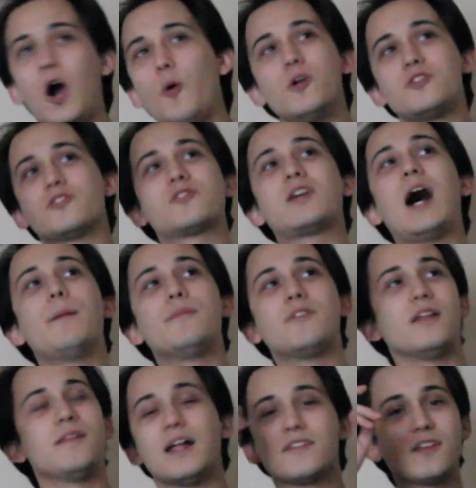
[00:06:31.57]
oh, it's just common
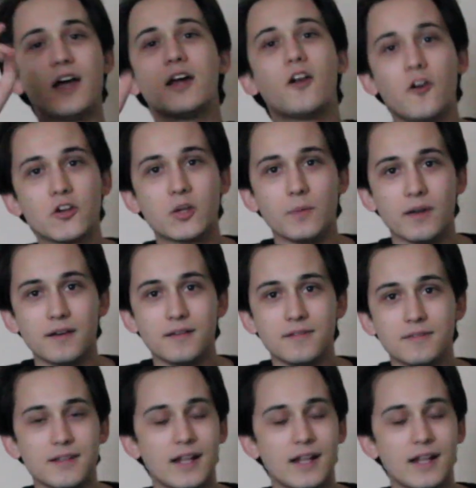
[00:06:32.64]
sense. That's not an argument.